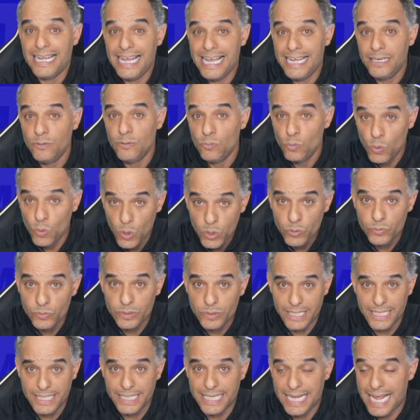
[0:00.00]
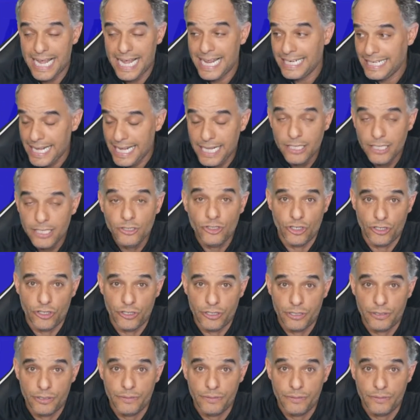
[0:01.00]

and wounded and injured.